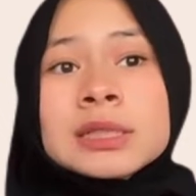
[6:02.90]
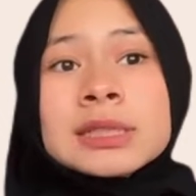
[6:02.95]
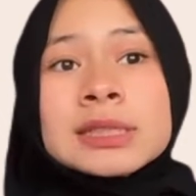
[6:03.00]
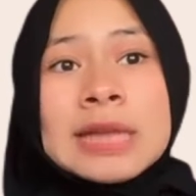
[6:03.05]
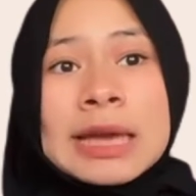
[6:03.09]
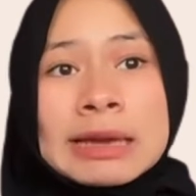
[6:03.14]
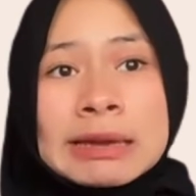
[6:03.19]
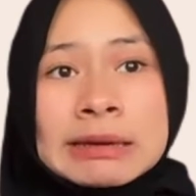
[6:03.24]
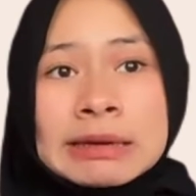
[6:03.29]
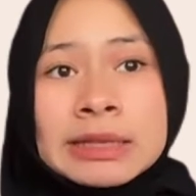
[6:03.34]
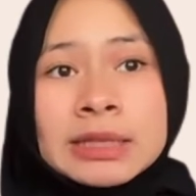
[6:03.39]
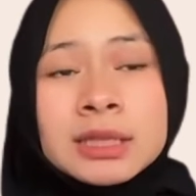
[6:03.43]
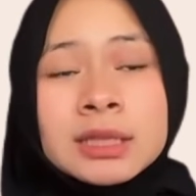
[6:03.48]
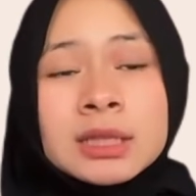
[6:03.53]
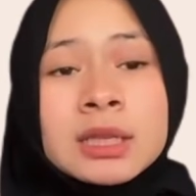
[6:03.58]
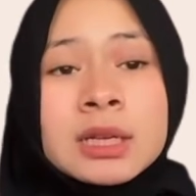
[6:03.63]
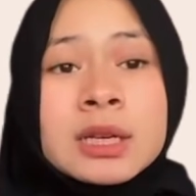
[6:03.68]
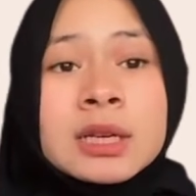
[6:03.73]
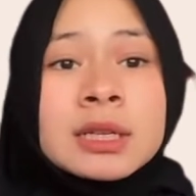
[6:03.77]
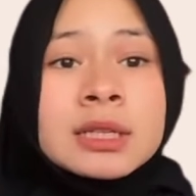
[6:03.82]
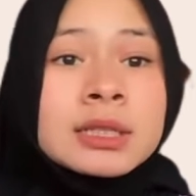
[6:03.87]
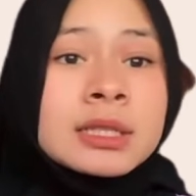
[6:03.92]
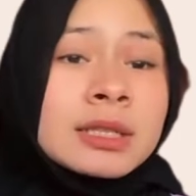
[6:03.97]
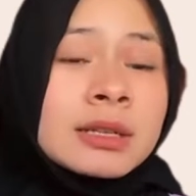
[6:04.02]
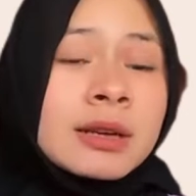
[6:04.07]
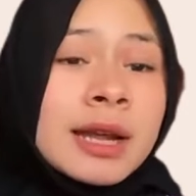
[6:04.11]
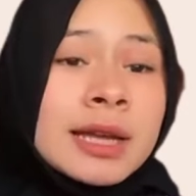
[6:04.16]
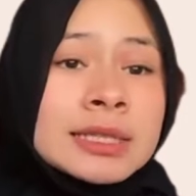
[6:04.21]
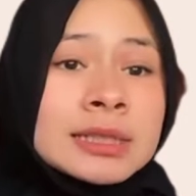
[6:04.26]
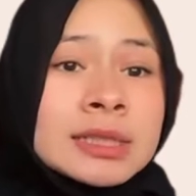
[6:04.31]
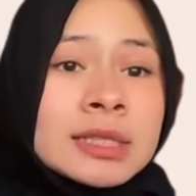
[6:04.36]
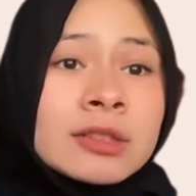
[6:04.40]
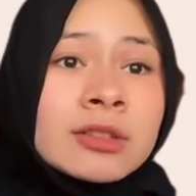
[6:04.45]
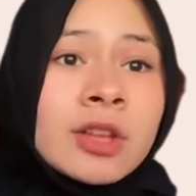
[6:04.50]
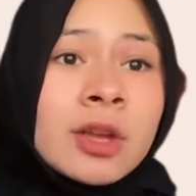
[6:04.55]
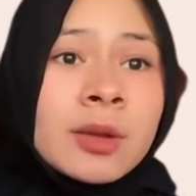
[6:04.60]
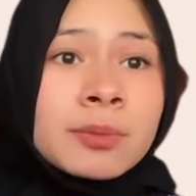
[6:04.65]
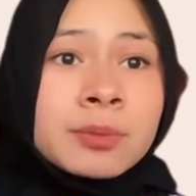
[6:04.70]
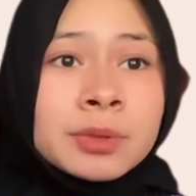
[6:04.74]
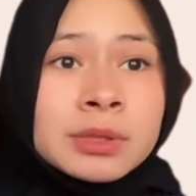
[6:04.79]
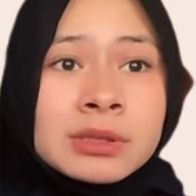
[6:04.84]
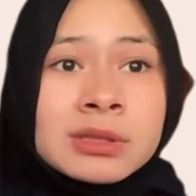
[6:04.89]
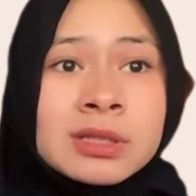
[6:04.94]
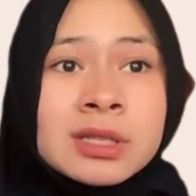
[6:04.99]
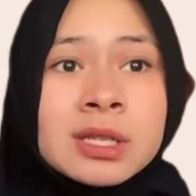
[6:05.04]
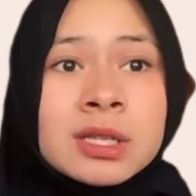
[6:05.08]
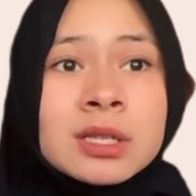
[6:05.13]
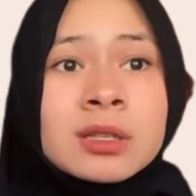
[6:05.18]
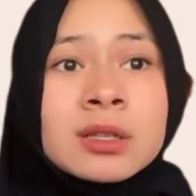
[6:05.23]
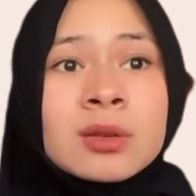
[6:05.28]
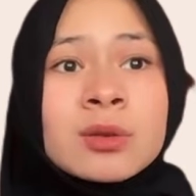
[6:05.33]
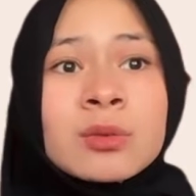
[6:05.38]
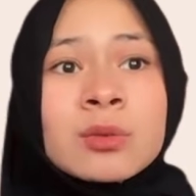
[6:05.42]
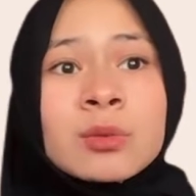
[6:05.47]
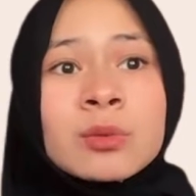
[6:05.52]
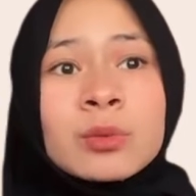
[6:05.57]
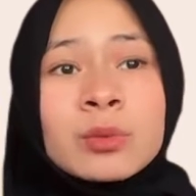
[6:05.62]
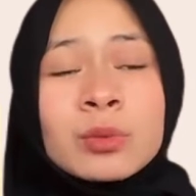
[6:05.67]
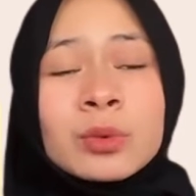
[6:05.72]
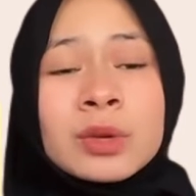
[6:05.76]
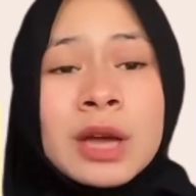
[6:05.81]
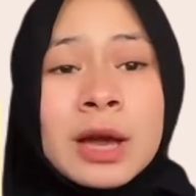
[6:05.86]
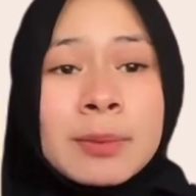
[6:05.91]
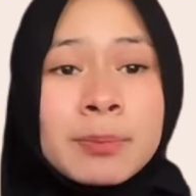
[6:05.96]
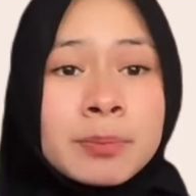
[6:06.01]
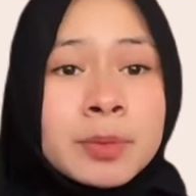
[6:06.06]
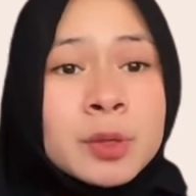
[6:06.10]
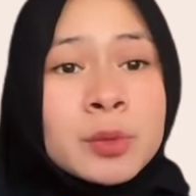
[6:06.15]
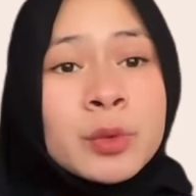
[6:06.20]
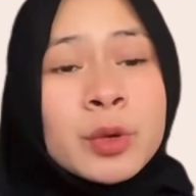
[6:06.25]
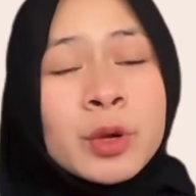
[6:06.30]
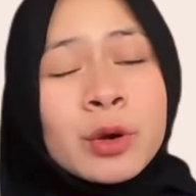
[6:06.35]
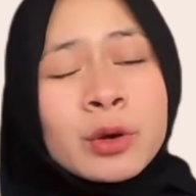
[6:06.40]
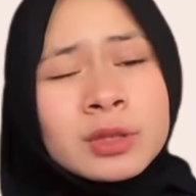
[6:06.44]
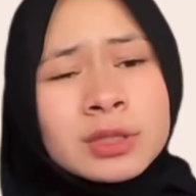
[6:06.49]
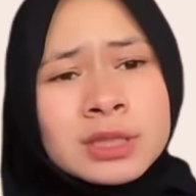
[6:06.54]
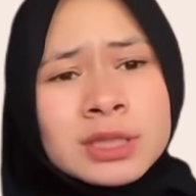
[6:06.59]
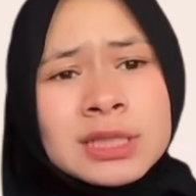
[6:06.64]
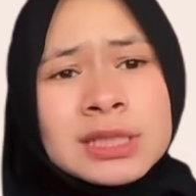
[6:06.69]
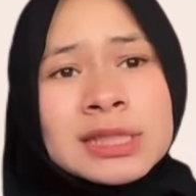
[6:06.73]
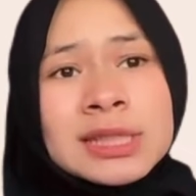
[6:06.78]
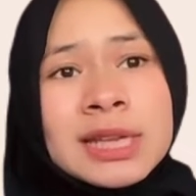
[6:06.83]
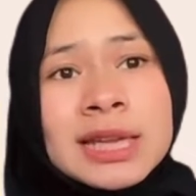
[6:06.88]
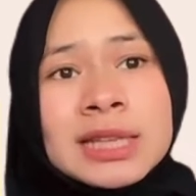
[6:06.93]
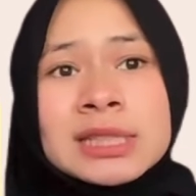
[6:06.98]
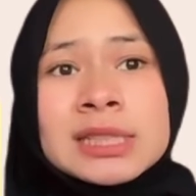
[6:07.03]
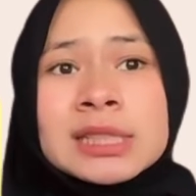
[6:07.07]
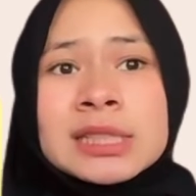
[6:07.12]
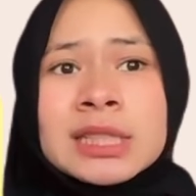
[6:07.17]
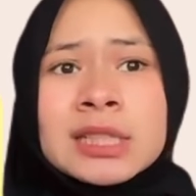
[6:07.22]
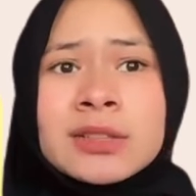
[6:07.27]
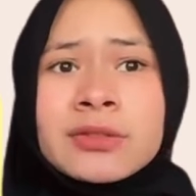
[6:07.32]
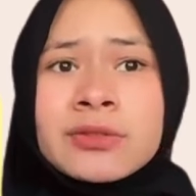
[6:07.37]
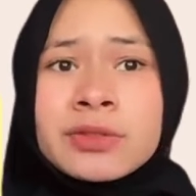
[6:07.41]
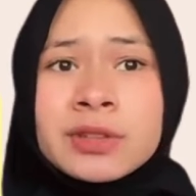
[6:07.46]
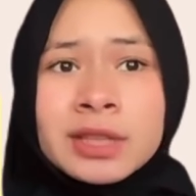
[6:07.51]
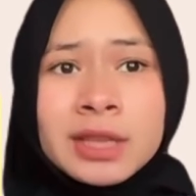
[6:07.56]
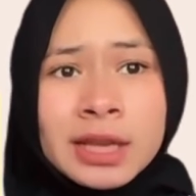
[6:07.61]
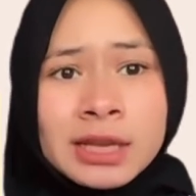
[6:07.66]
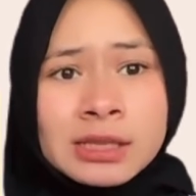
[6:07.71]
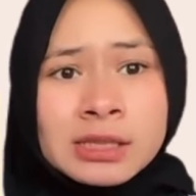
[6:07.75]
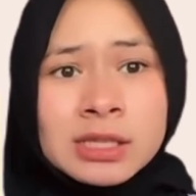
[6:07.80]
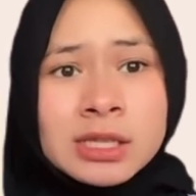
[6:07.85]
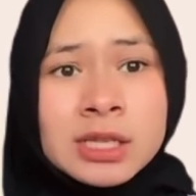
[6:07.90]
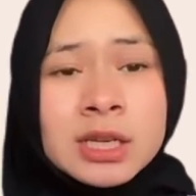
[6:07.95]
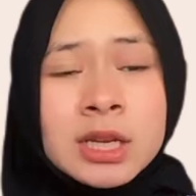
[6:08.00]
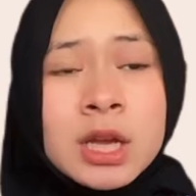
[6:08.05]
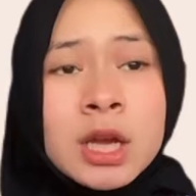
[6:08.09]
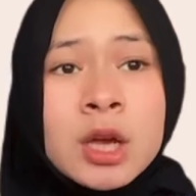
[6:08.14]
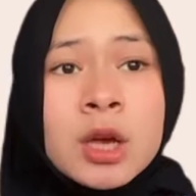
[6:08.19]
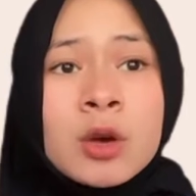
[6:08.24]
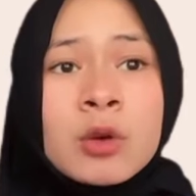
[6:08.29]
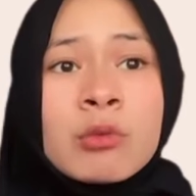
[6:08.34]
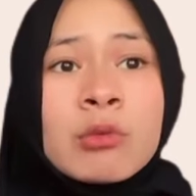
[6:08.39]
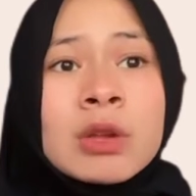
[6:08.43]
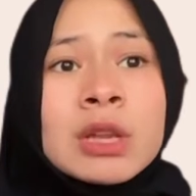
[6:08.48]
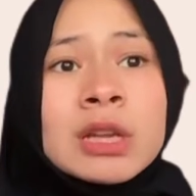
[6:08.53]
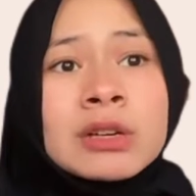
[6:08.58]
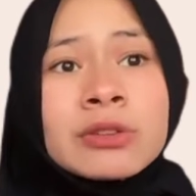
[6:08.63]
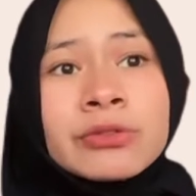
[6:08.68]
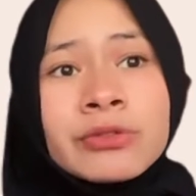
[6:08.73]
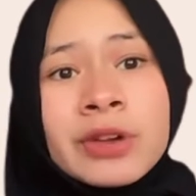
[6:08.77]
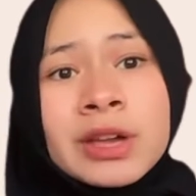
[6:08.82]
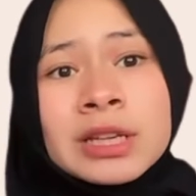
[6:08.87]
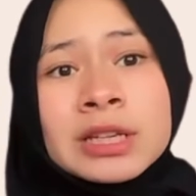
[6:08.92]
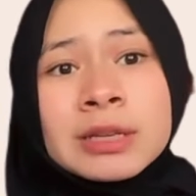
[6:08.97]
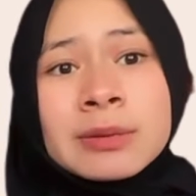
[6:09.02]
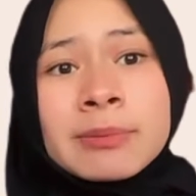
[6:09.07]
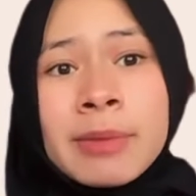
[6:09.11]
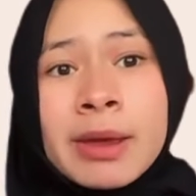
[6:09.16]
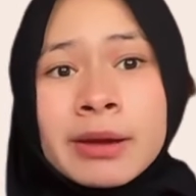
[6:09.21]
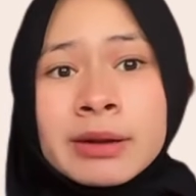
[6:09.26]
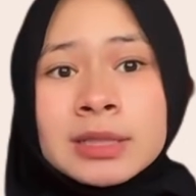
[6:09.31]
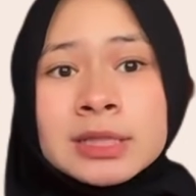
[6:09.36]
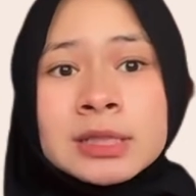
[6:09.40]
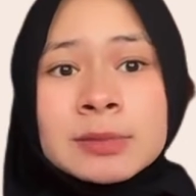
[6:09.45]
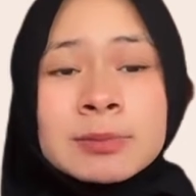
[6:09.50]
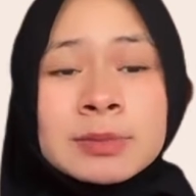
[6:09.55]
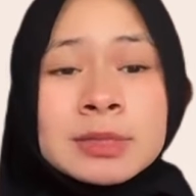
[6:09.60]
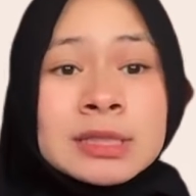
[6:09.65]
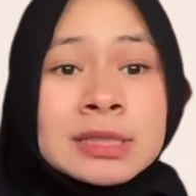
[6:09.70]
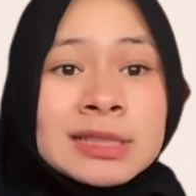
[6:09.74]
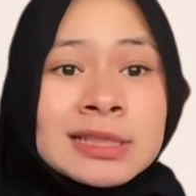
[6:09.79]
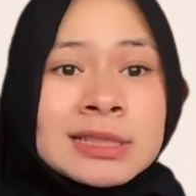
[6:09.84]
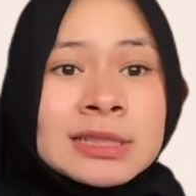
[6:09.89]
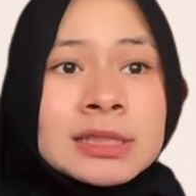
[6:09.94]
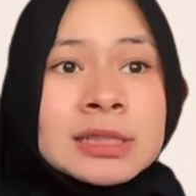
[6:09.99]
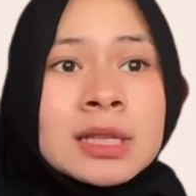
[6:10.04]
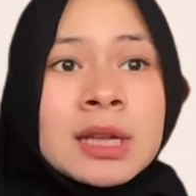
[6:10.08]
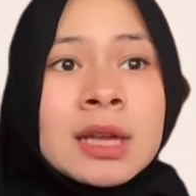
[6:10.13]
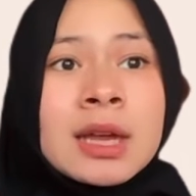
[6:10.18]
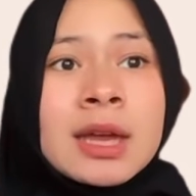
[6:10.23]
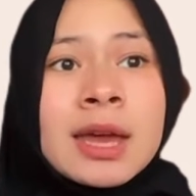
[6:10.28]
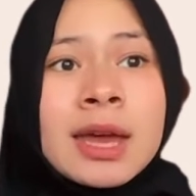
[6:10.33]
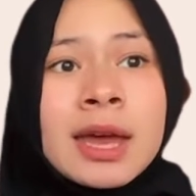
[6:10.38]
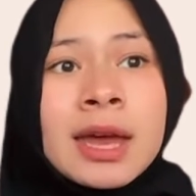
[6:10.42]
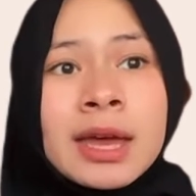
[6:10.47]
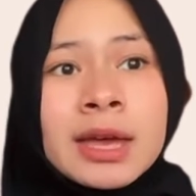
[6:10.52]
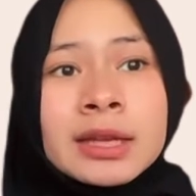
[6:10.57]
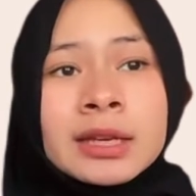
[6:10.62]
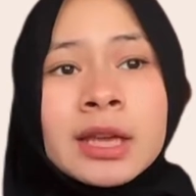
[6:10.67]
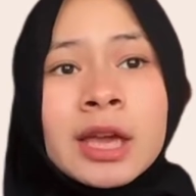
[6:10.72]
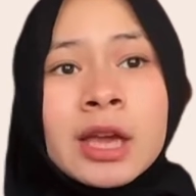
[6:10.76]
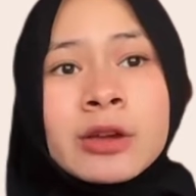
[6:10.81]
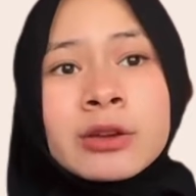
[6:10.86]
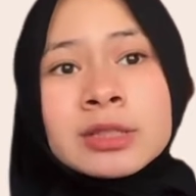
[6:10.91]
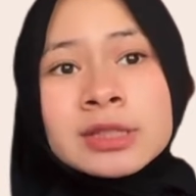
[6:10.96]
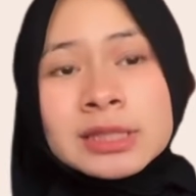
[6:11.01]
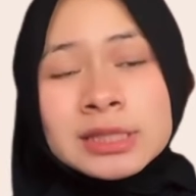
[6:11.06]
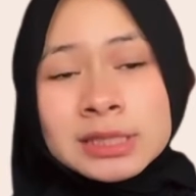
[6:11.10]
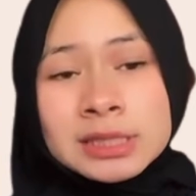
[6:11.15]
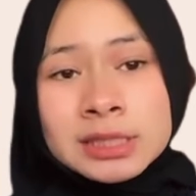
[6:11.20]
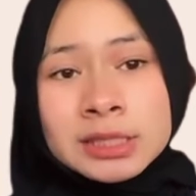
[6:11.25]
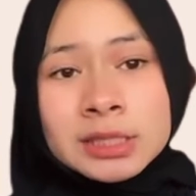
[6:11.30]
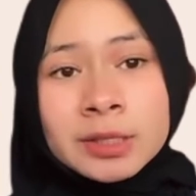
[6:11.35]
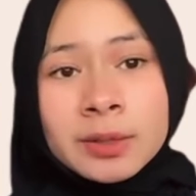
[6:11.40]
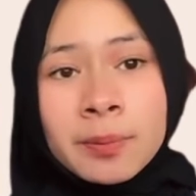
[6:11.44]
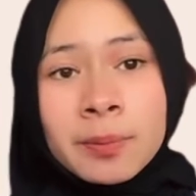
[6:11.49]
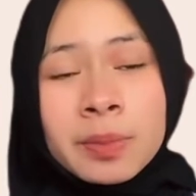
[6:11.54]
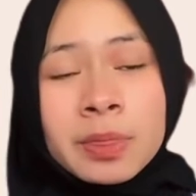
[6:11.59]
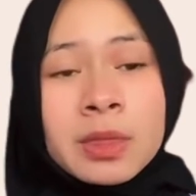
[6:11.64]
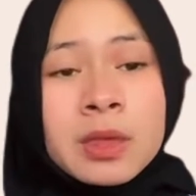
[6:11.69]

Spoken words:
Second, the rising temperature coupled with oceans acidification will affect the marine species and ecosystem.